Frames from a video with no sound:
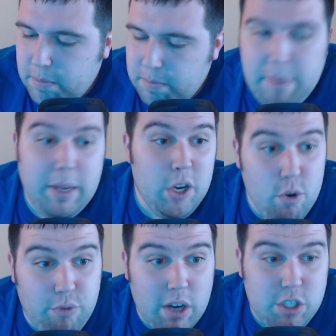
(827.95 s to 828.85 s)
Maybe a
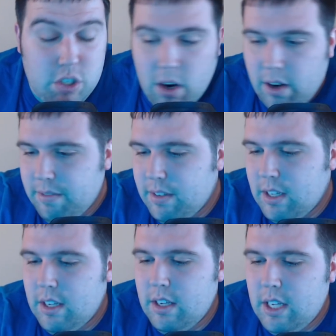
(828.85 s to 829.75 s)
new fresh start.
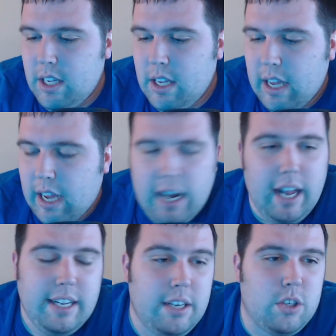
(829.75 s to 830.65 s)

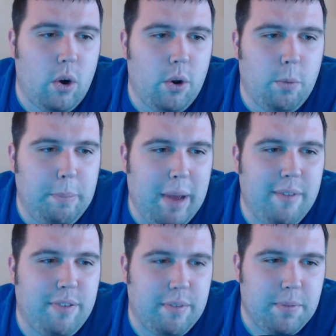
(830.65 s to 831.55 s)
I think Darnold would
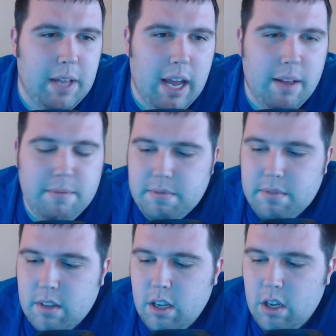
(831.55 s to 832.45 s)
benefit from that.
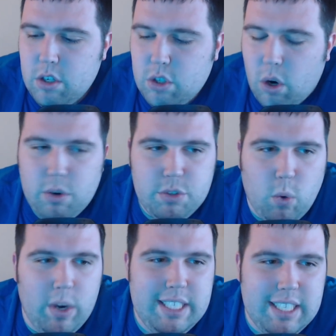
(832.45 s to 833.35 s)
Darnold,
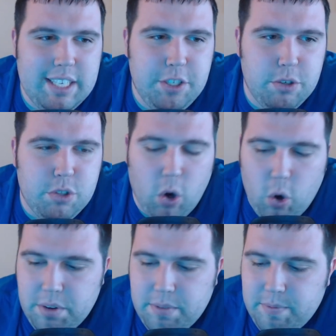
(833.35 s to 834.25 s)
twenty-six years
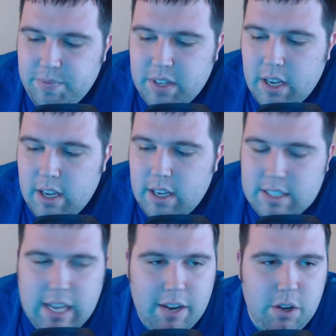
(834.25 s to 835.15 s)
old.
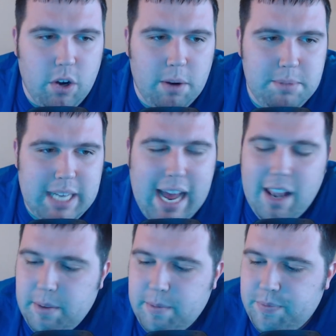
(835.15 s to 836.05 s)
He's got good arm
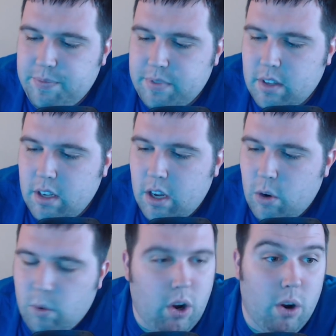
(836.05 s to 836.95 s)
talent,
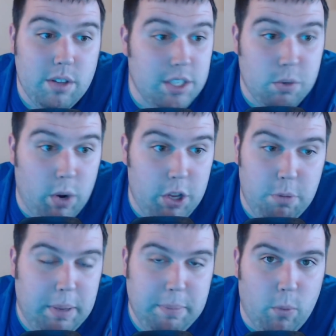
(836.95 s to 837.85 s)
regardless of what
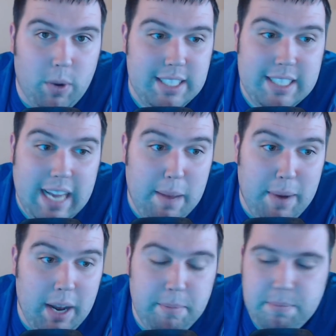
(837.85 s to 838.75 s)
you people want to say
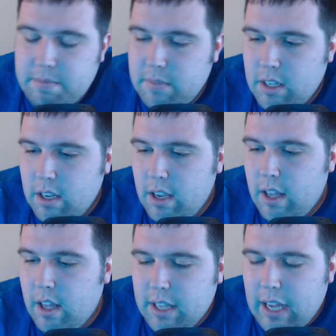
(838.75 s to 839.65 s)
about him.
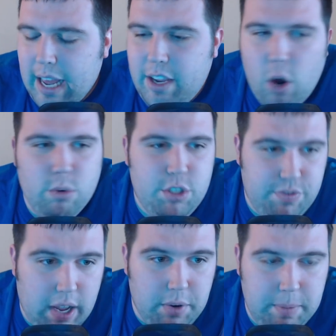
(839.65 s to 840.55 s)
The head coach
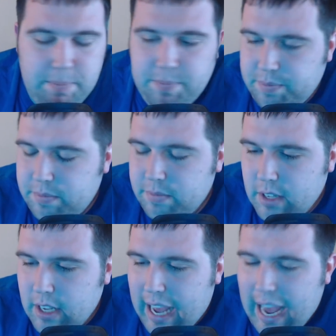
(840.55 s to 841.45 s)
failed him.
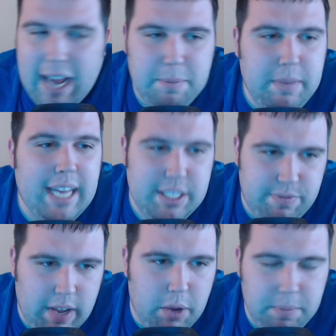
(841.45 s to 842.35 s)
Adam Gase
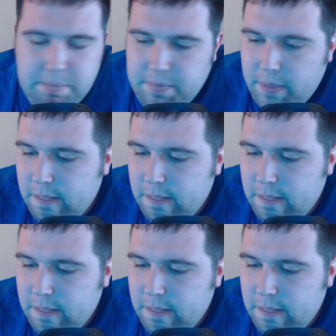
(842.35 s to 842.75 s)
failed him.